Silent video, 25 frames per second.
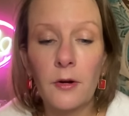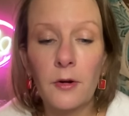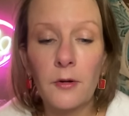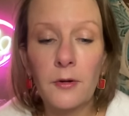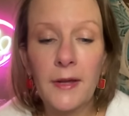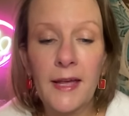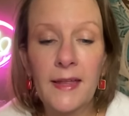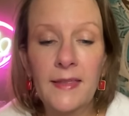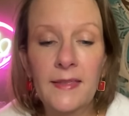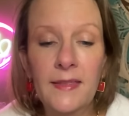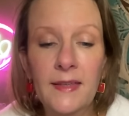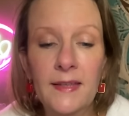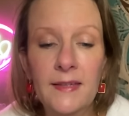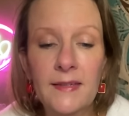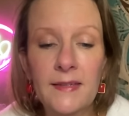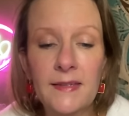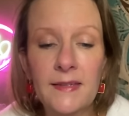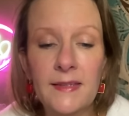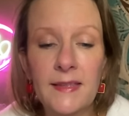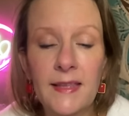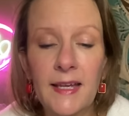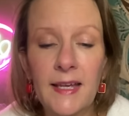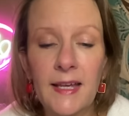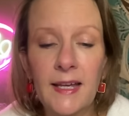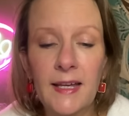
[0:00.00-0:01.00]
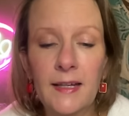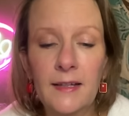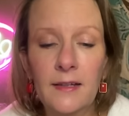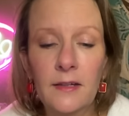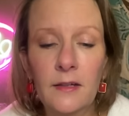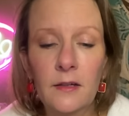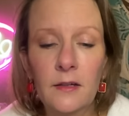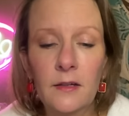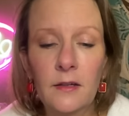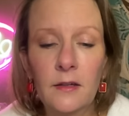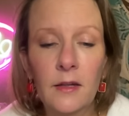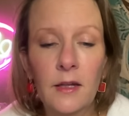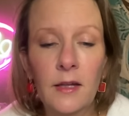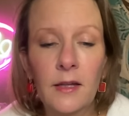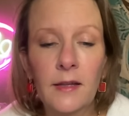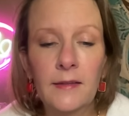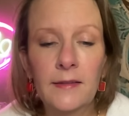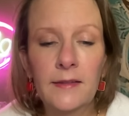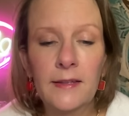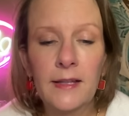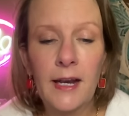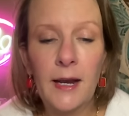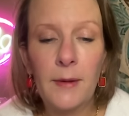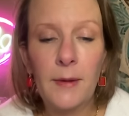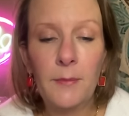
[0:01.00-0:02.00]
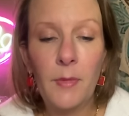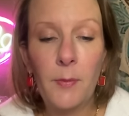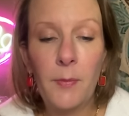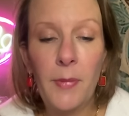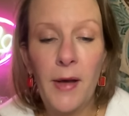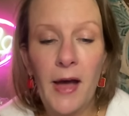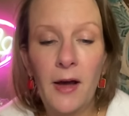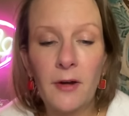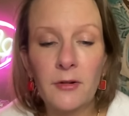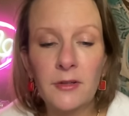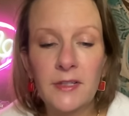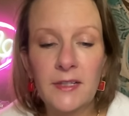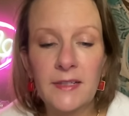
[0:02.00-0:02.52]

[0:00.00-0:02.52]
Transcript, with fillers: Okay, this thing that I'm about